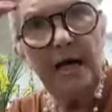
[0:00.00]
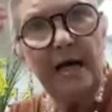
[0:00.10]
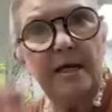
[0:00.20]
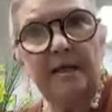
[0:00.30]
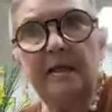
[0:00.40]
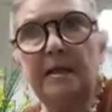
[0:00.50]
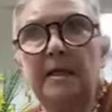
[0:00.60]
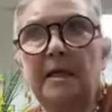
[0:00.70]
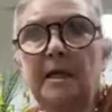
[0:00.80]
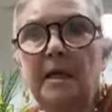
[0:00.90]
a
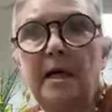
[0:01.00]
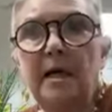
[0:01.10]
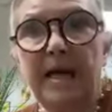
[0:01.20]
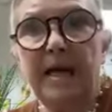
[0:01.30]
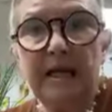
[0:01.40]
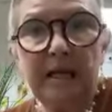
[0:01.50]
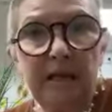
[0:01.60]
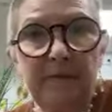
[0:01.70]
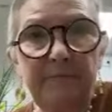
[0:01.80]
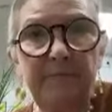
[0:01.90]

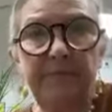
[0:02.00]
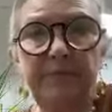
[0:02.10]
mannequin,